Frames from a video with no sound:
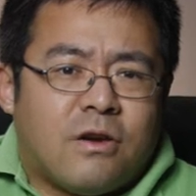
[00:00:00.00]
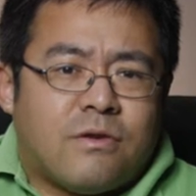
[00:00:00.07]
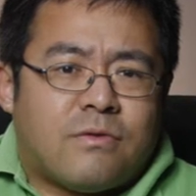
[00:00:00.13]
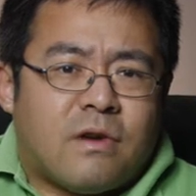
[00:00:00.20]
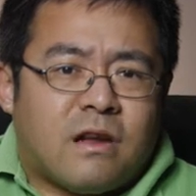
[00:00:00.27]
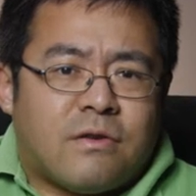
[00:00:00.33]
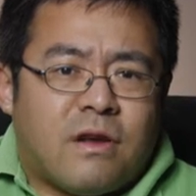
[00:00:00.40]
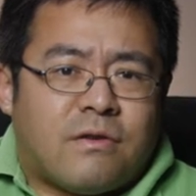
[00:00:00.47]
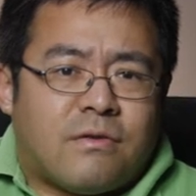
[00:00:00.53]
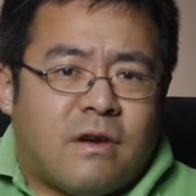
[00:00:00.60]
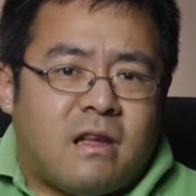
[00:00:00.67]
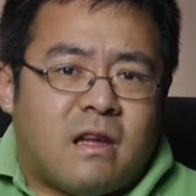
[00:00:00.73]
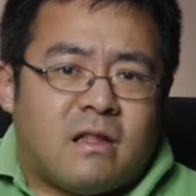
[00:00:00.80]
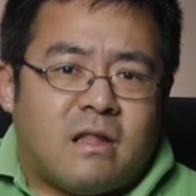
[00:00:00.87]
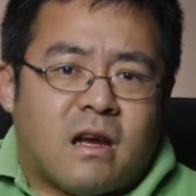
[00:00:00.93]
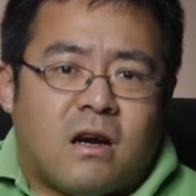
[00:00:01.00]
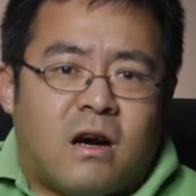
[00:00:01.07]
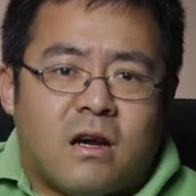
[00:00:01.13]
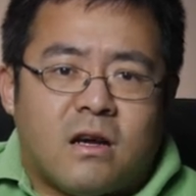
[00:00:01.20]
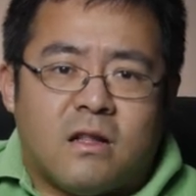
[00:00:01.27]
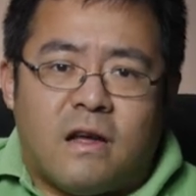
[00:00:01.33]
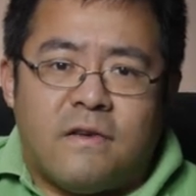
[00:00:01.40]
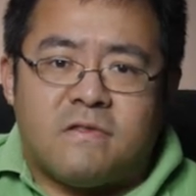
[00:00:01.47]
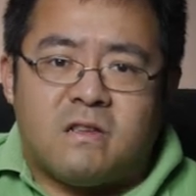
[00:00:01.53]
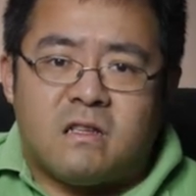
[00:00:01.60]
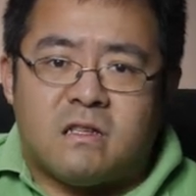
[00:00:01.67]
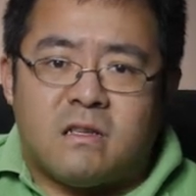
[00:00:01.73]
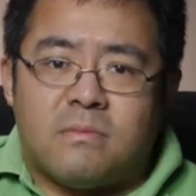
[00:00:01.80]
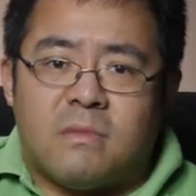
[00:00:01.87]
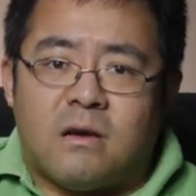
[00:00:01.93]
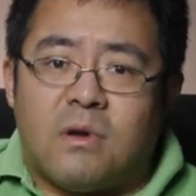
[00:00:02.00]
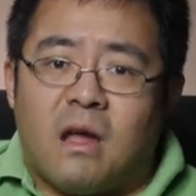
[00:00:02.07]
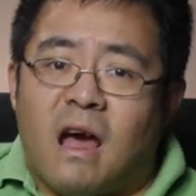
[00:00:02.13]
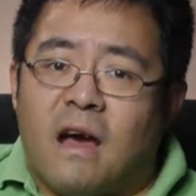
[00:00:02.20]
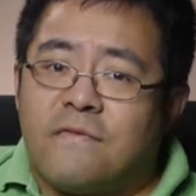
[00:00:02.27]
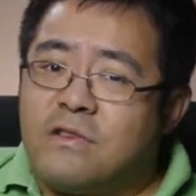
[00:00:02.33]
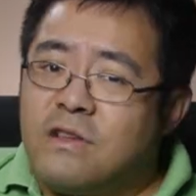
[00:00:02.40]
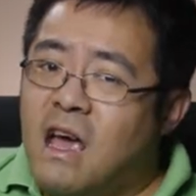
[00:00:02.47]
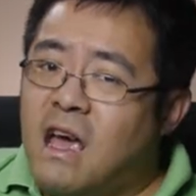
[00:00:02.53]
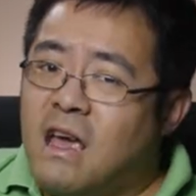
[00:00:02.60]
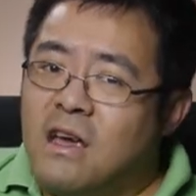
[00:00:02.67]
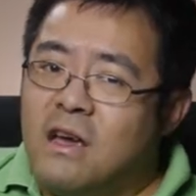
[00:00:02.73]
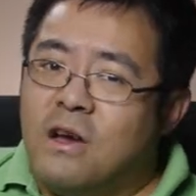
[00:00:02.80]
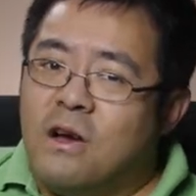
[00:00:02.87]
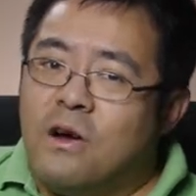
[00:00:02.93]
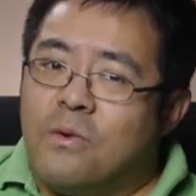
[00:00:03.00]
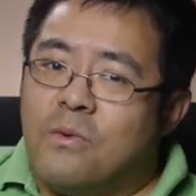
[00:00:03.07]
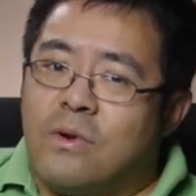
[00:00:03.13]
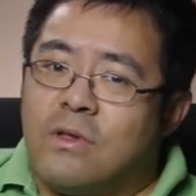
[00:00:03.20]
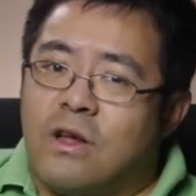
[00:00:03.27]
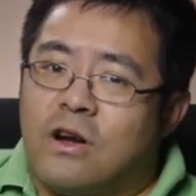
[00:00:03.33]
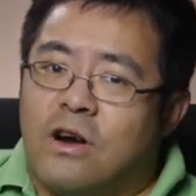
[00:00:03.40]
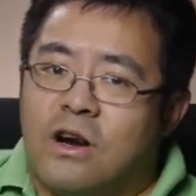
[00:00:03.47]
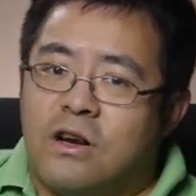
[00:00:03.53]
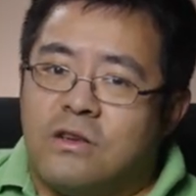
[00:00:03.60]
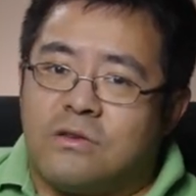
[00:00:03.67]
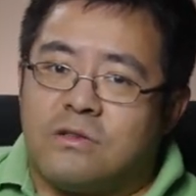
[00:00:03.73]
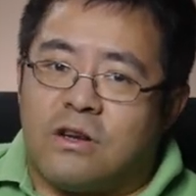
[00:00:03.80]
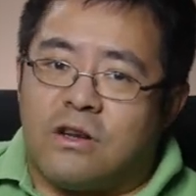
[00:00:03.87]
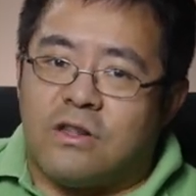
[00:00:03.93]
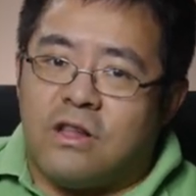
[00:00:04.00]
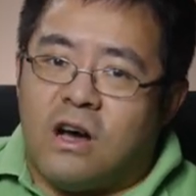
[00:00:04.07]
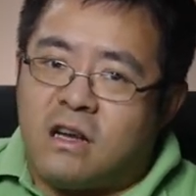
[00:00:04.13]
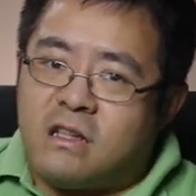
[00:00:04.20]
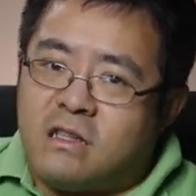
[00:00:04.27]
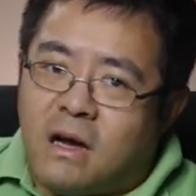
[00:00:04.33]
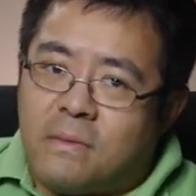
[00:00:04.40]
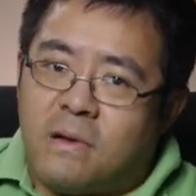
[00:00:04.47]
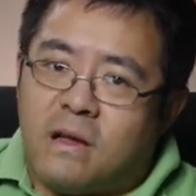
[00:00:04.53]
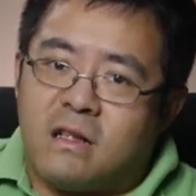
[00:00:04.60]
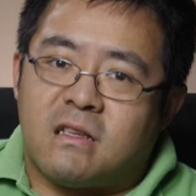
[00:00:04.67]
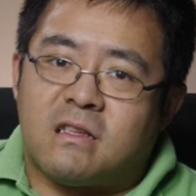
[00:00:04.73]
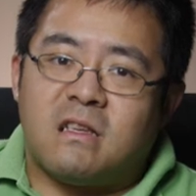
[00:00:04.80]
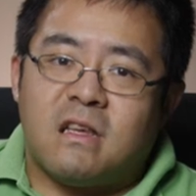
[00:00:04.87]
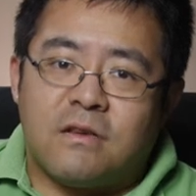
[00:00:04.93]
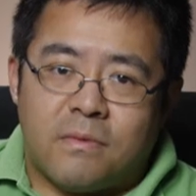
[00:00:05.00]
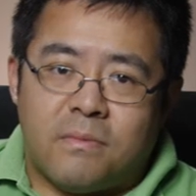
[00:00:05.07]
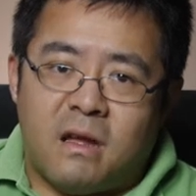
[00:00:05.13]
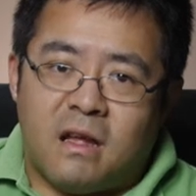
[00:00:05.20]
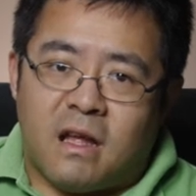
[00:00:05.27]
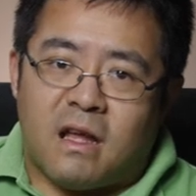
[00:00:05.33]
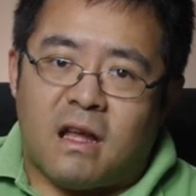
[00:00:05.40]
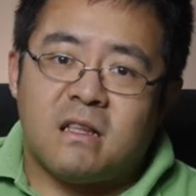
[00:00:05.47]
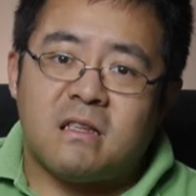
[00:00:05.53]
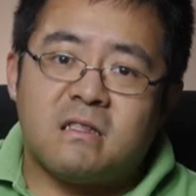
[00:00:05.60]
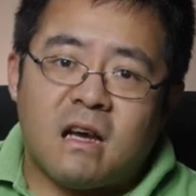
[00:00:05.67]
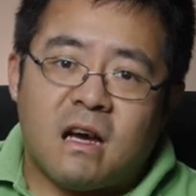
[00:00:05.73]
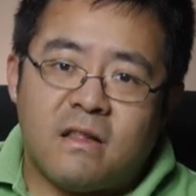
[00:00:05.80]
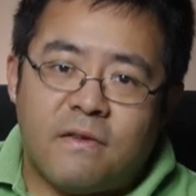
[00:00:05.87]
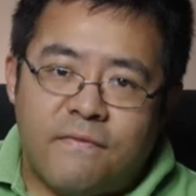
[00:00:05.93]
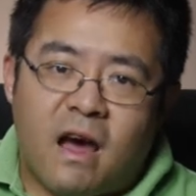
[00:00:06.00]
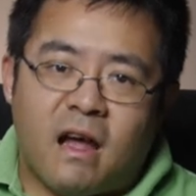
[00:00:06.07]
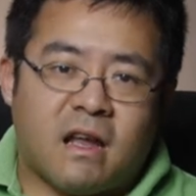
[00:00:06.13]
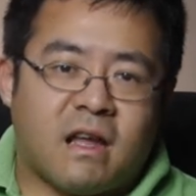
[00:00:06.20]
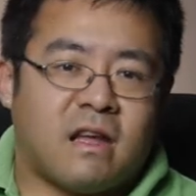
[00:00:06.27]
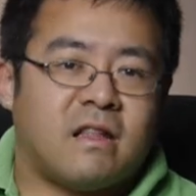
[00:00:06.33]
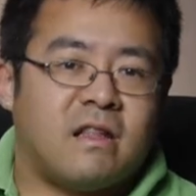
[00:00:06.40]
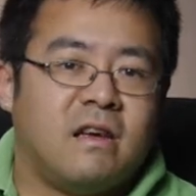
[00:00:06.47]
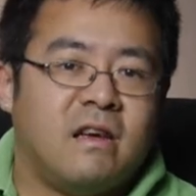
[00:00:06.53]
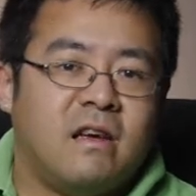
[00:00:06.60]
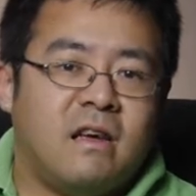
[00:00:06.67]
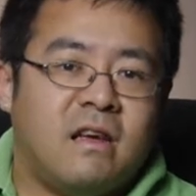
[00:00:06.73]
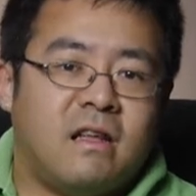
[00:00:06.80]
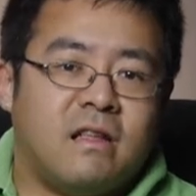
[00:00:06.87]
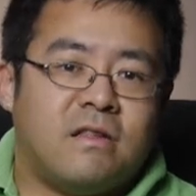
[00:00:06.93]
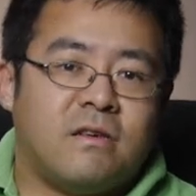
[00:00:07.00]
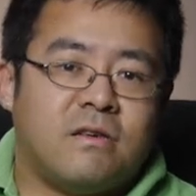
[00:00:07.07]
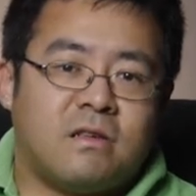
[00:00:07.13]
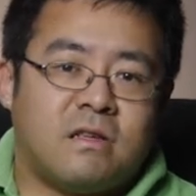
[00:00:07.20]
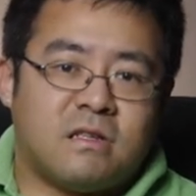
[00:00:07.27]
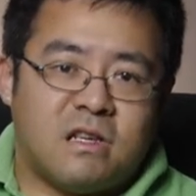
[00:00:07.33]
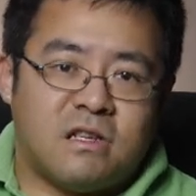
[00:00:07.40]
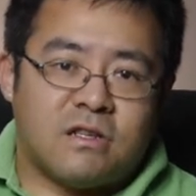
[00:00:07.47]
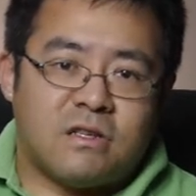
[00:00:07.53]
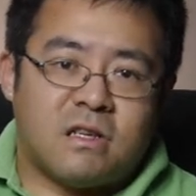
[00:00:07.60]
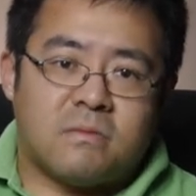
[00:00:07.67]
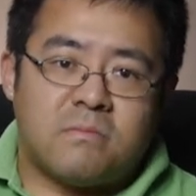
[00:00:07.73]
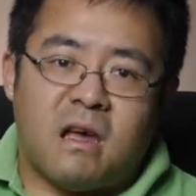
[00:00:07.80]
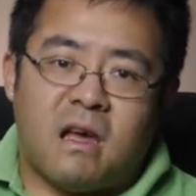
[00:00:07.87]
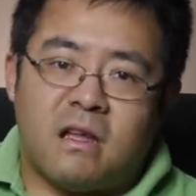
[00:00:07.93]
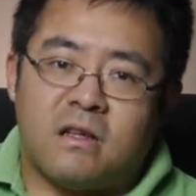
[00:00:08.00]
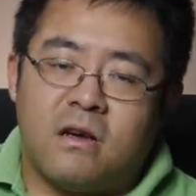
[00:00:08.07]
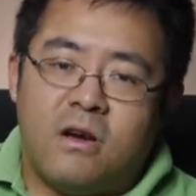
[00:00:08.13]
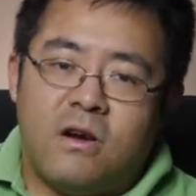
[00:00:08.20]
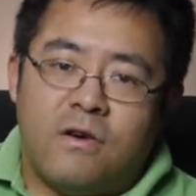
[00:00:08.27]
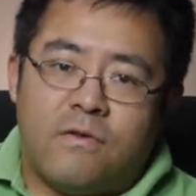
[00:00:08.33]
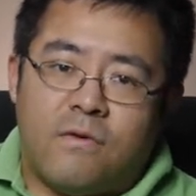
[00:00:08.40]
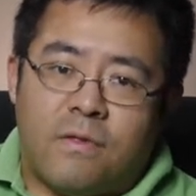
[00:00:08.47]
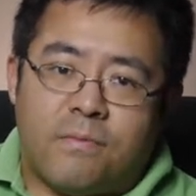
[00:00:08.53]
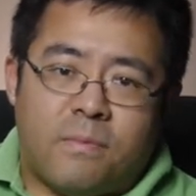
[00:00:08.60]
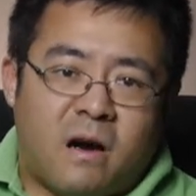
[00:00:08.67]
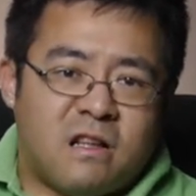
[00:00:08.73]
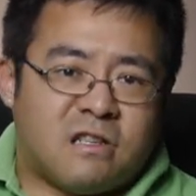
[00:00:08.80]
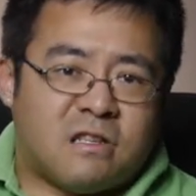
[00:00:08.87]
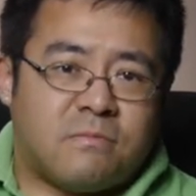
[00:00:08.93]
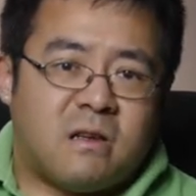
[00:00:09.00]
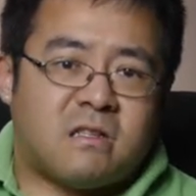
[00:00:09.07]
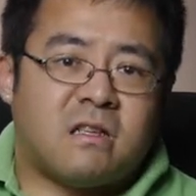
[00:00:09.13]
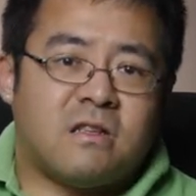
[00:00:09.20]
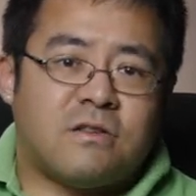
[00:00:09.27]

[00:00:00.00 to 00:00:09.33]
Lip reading: Gregory created the conclave system that we have today, where the cardinals are locked up in a secret meeting inside the Vatican until a decision is made, with punishments